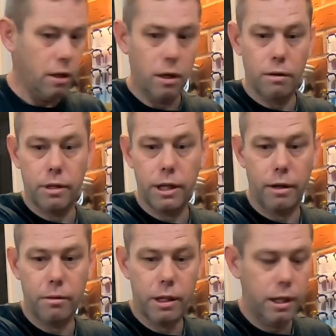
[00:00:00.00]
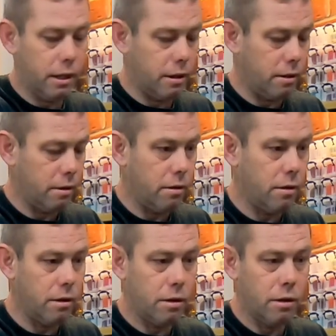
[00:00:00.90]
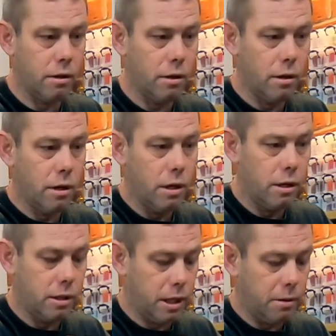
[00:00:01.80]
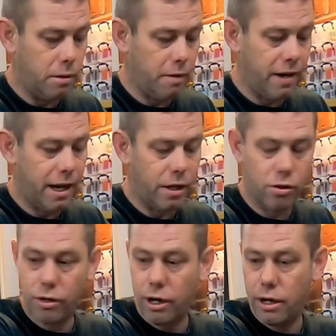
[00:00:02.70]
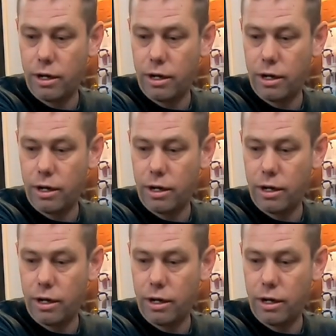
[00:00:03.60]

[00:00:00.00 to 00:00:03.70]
Okie dokie. seem to have an extra